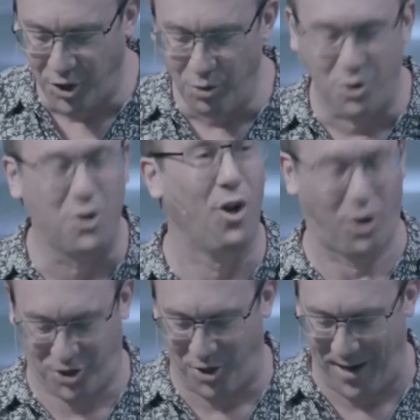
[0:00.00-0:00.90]
you to
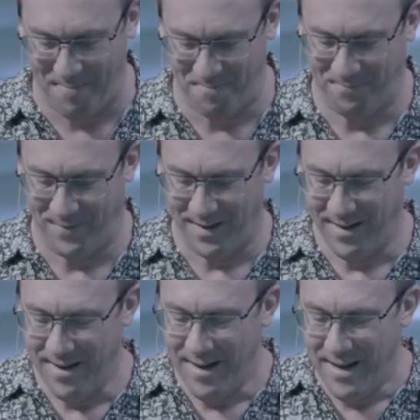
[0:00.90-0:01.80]
look to him.
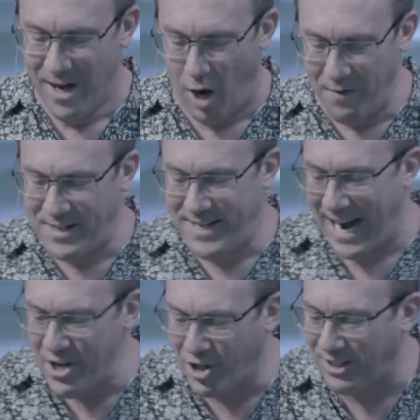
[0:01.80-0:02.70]
On the day
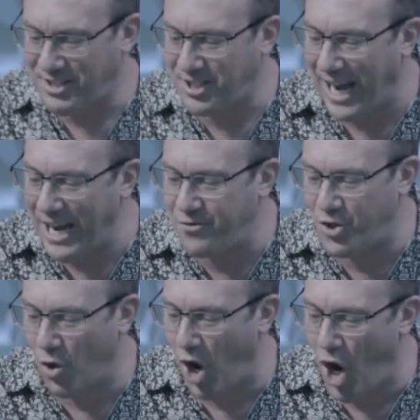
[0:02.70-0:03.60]
you got saved,
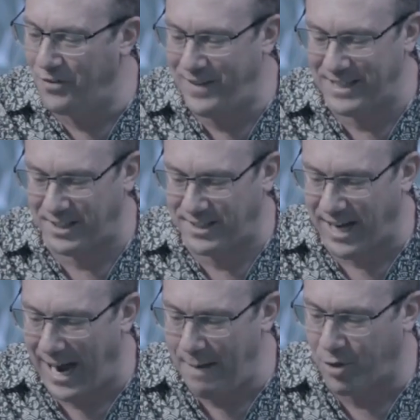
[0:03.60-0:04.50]
you learned there's a
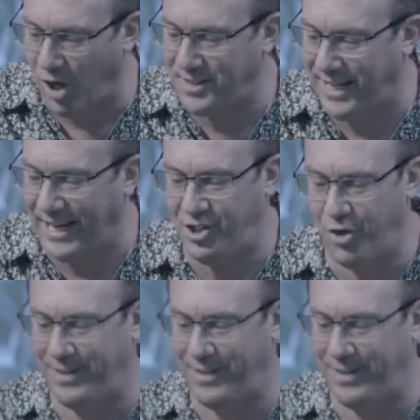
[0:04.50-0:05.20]
time God gets your